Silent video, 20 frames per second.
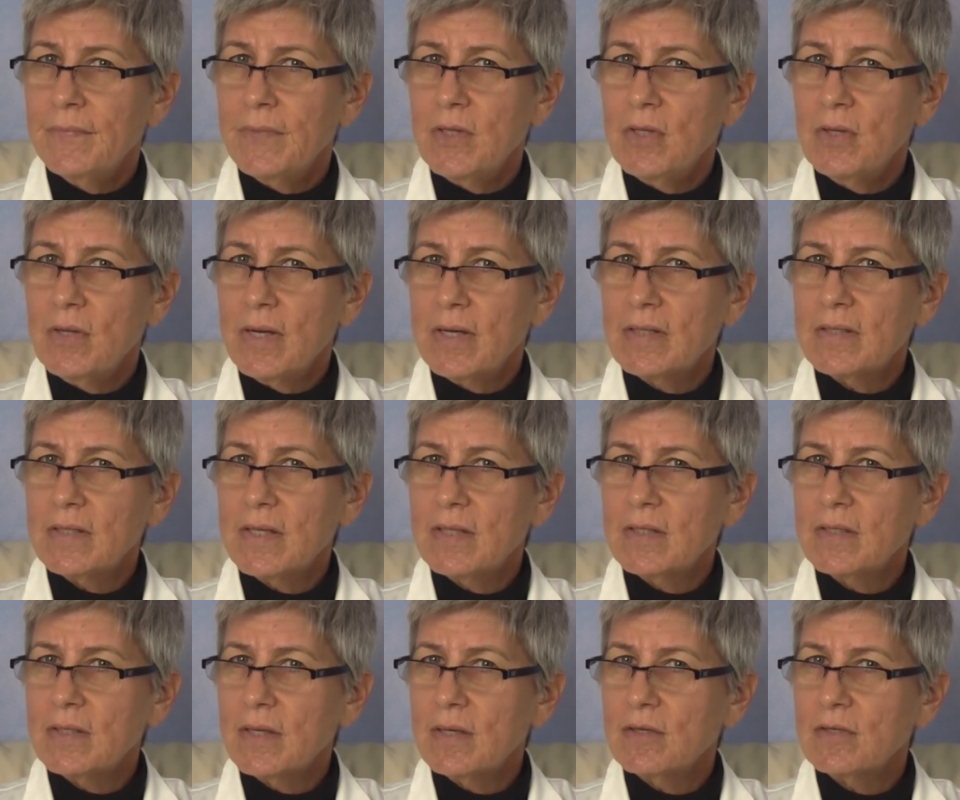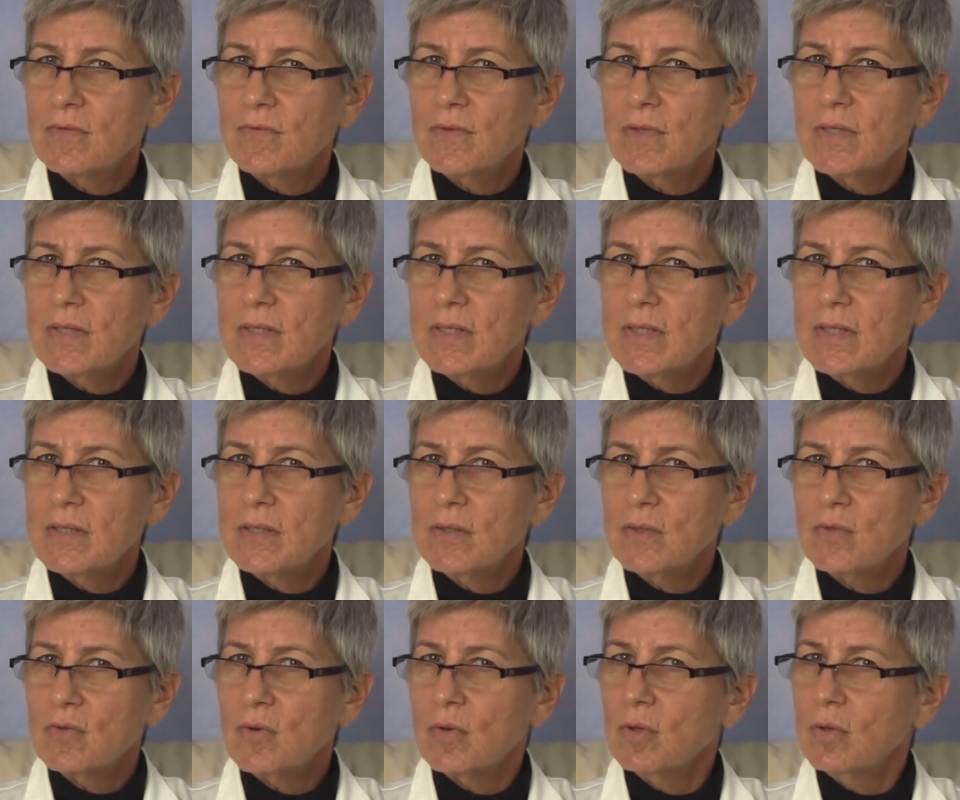The United States Centers for Disease
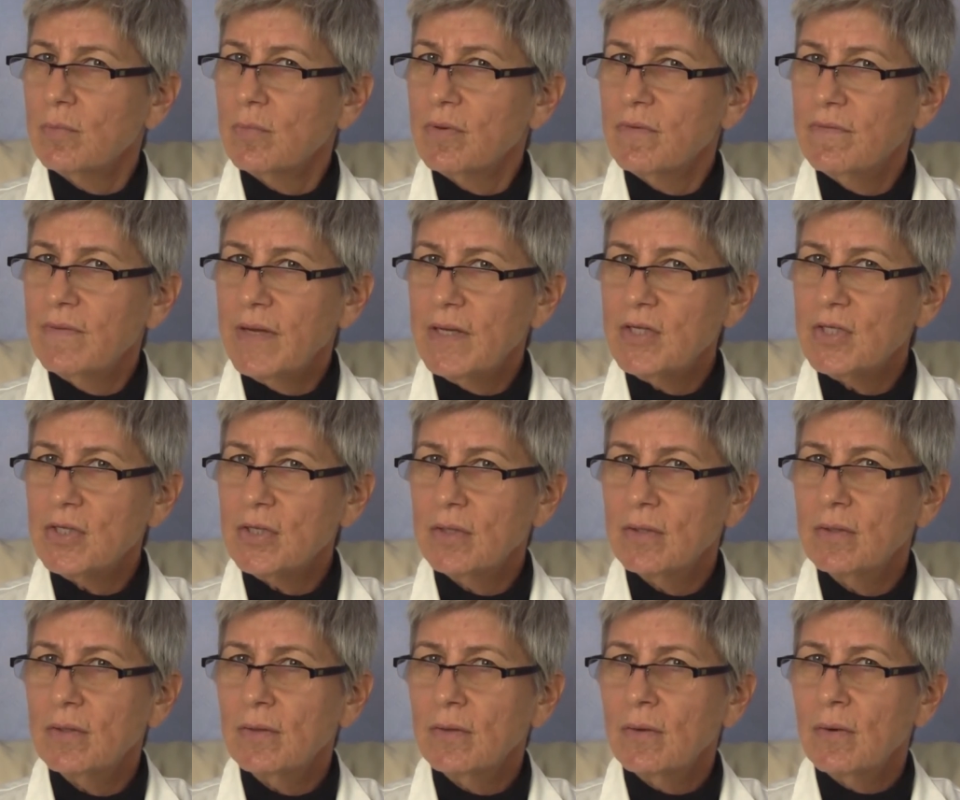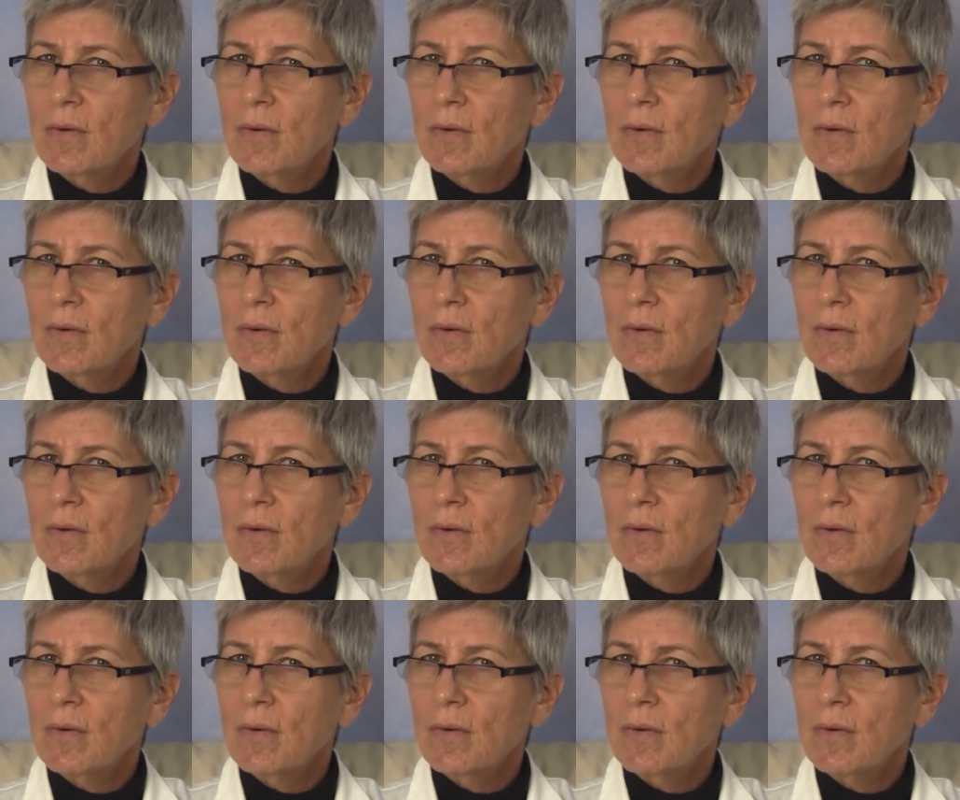Control and Prevention